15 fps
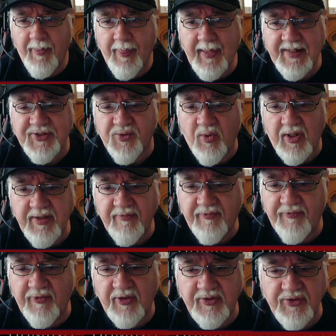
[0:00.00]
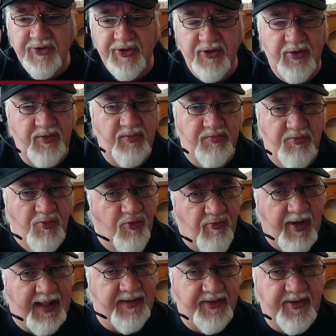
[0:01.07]
it's quite fun to
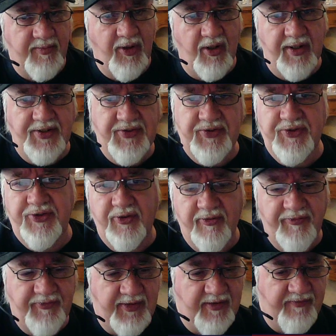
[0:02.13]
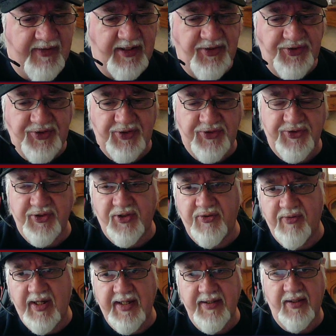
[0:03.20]
randomize stuff in adventures to
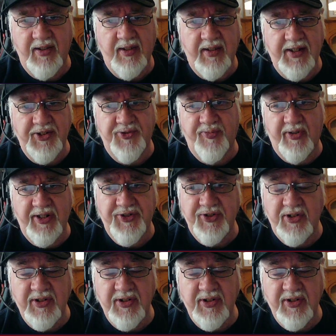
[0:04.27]
create inspiration,